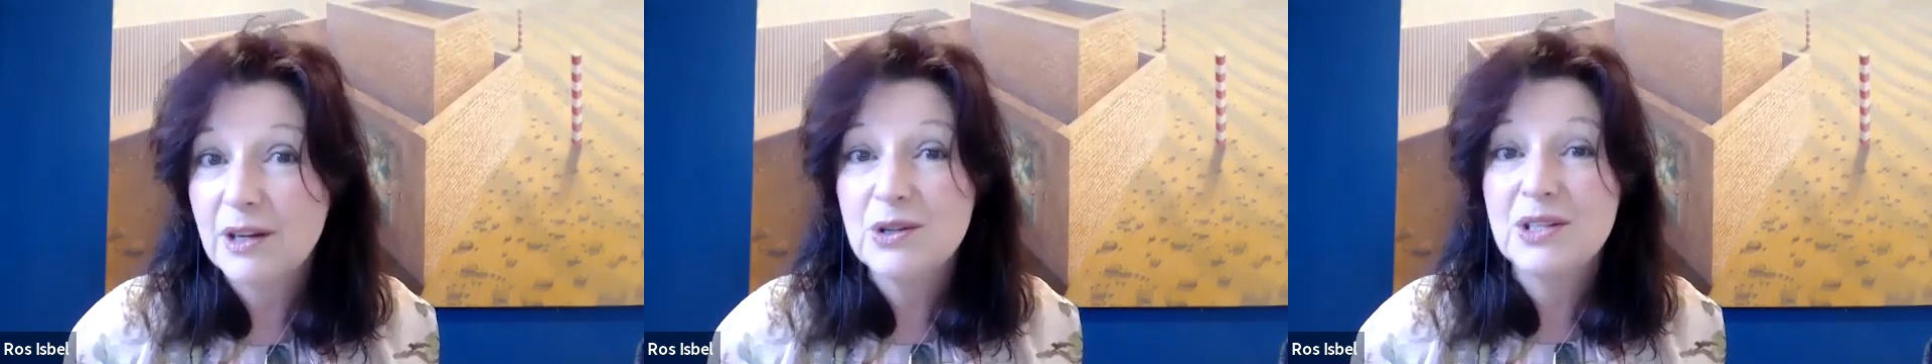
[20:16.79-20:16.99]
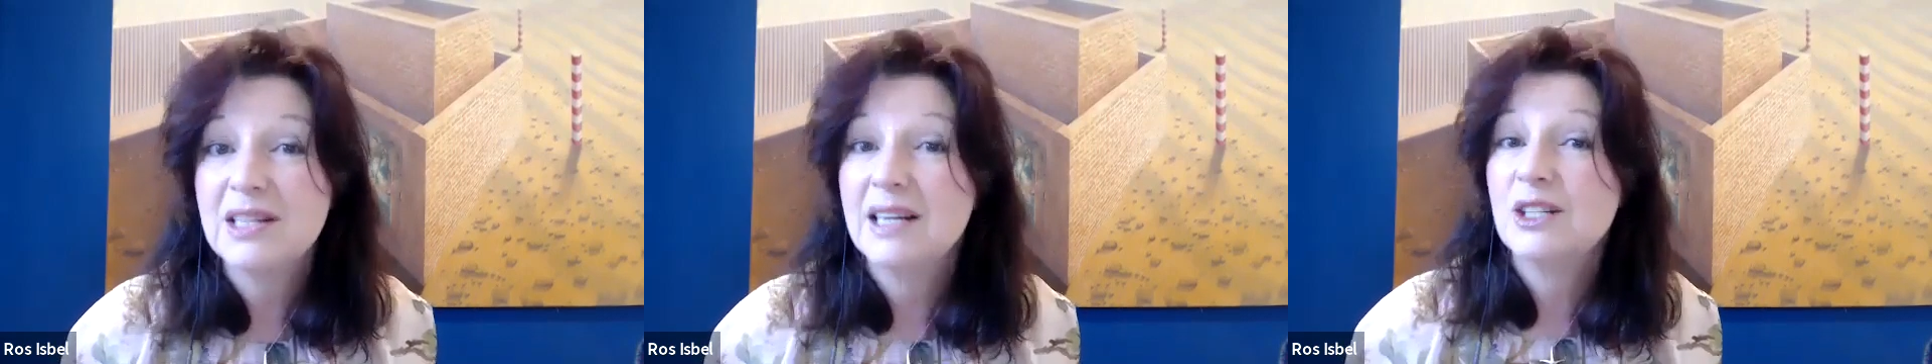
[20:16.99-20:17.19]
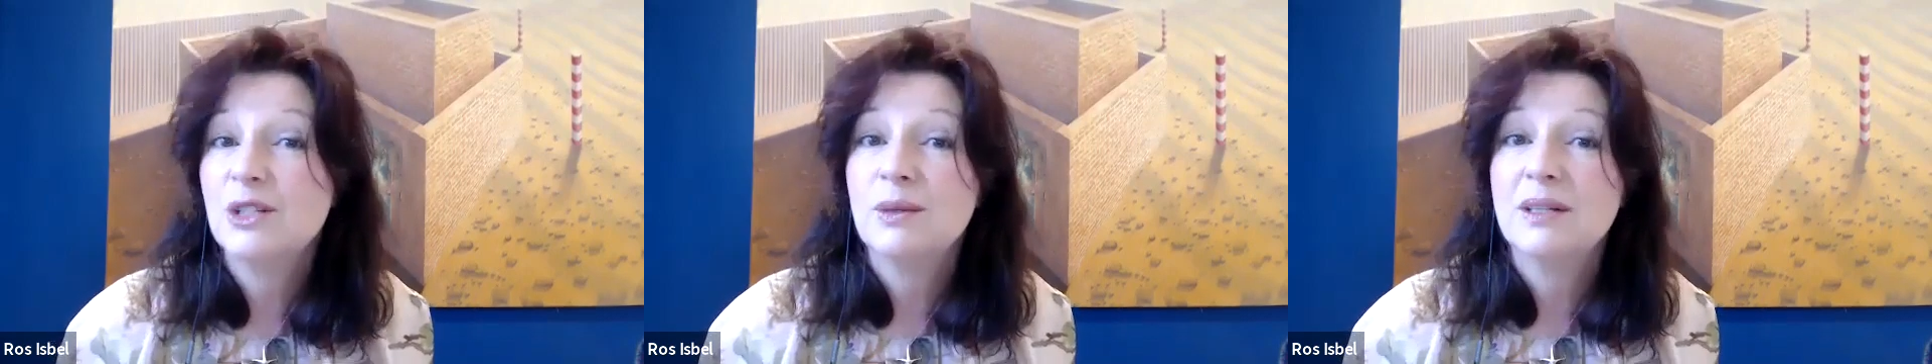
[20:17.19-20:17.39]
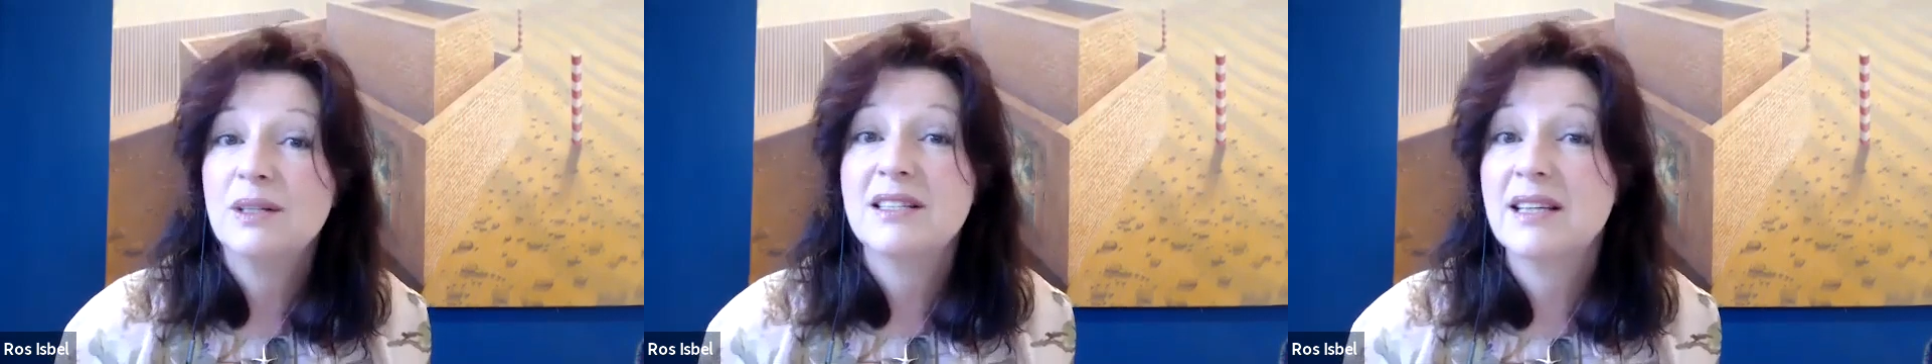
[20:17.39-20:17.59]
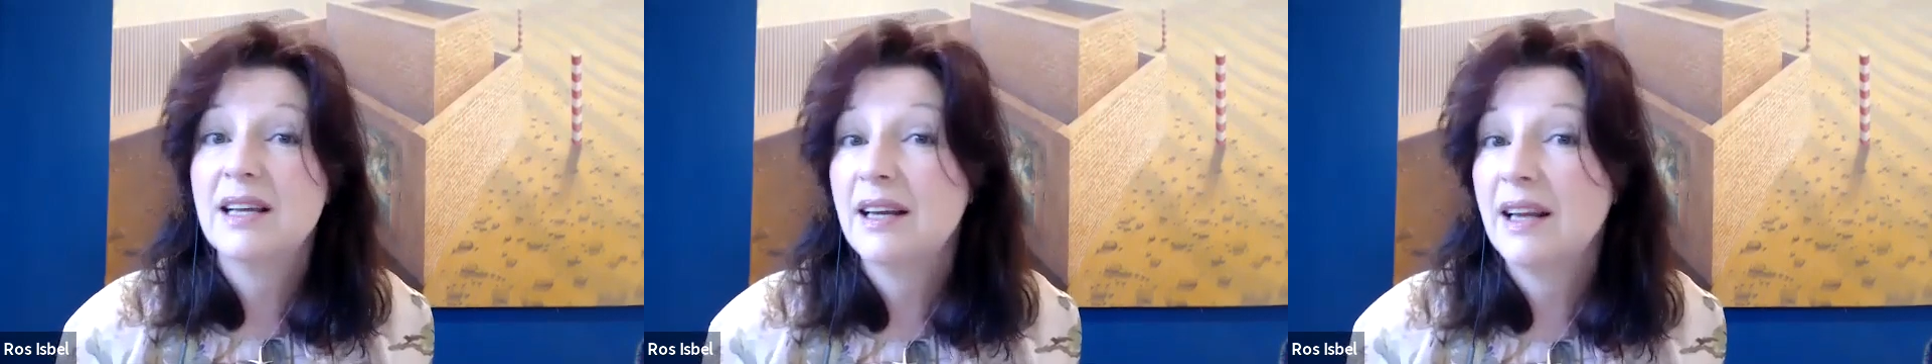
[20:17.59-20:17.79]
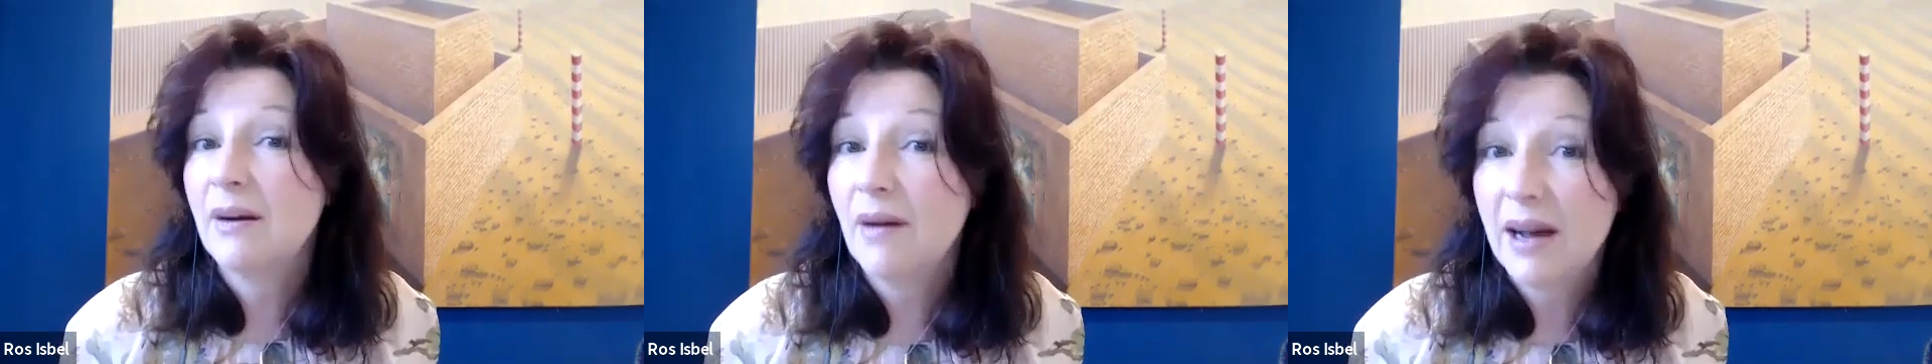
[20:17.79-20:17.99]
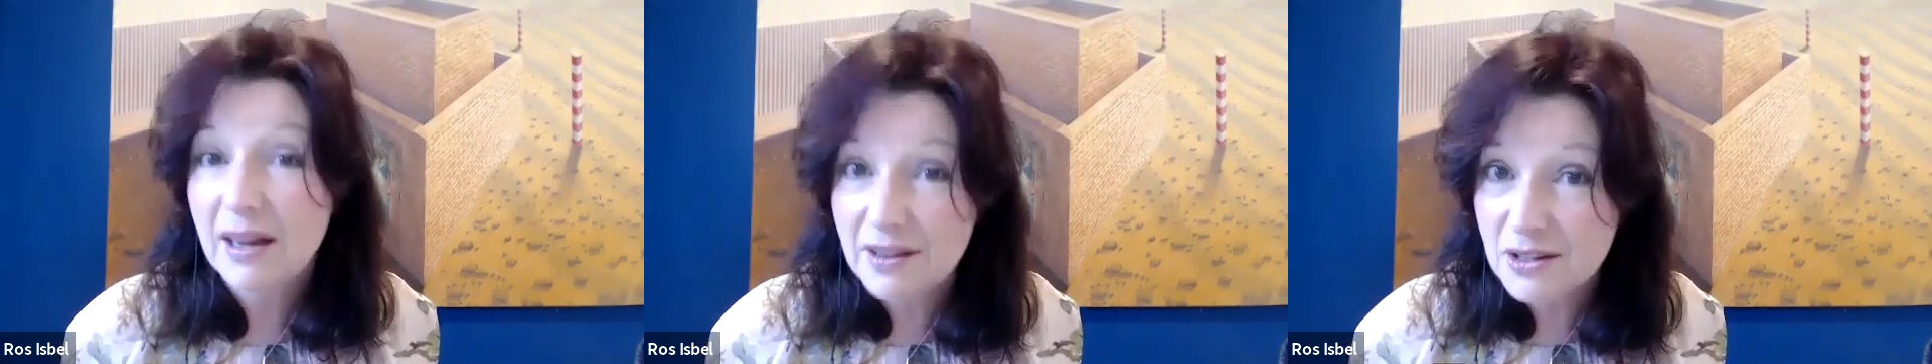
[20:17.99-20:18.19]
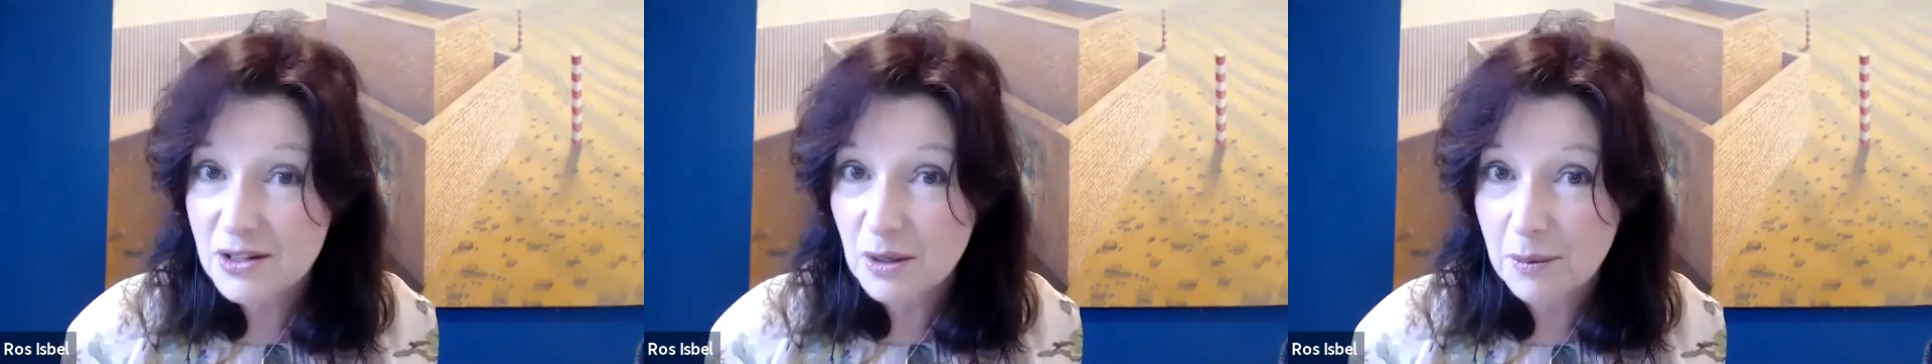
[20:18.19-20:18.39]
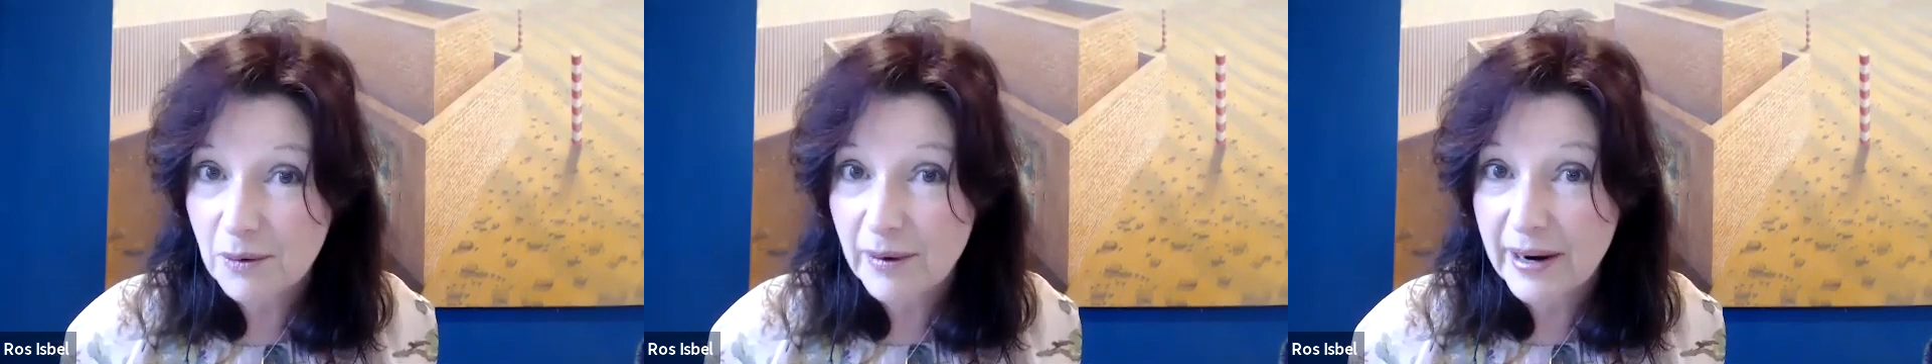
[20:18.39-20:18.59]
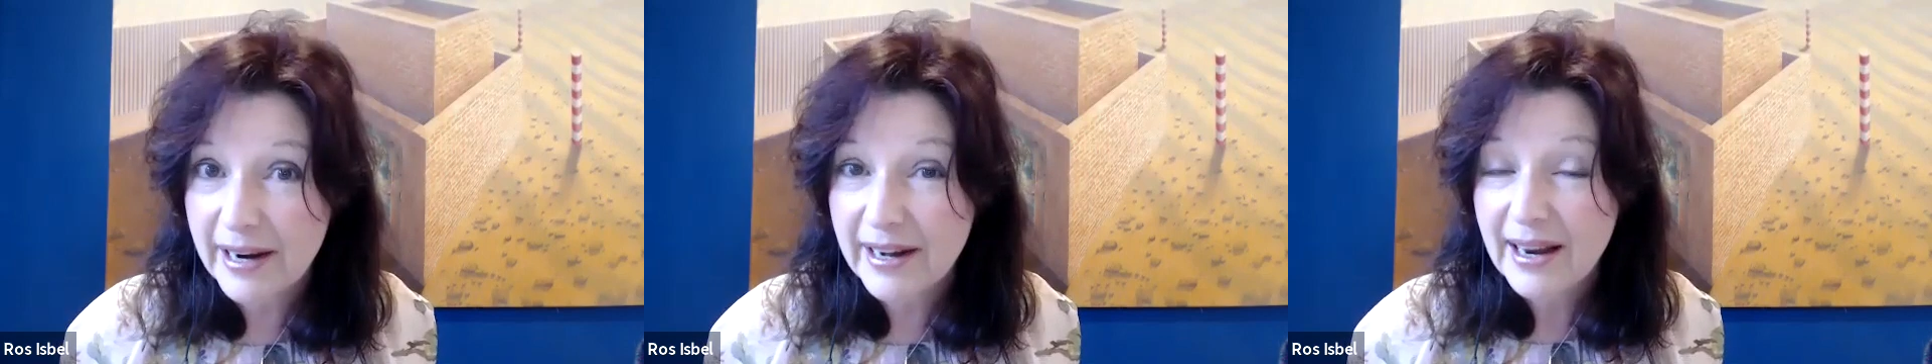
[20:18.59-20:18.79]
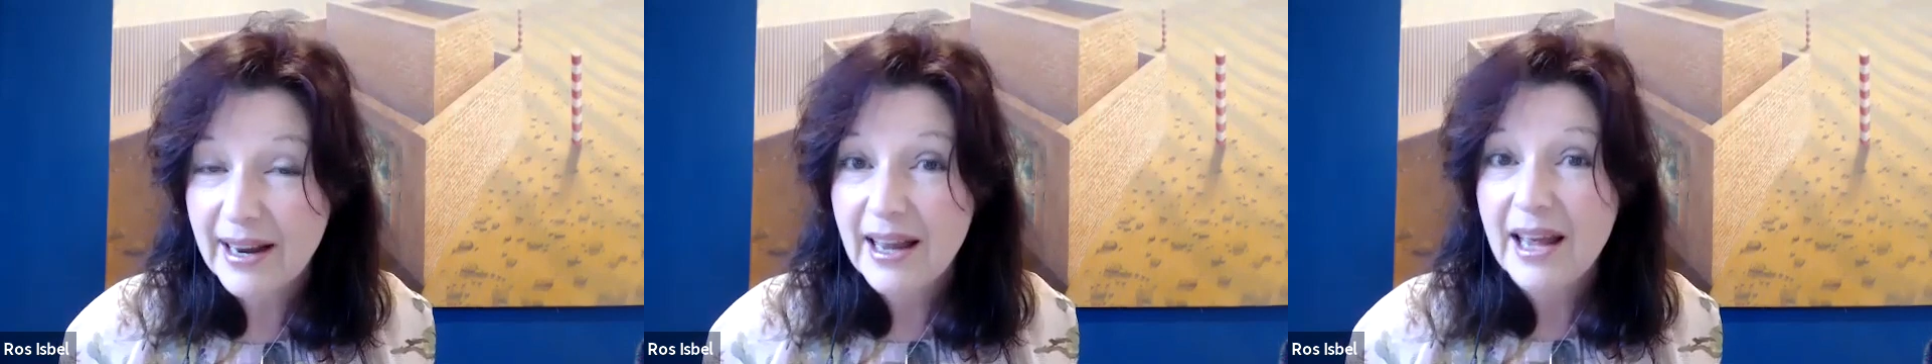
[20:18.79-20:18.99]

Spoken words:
you start to understand how others operate.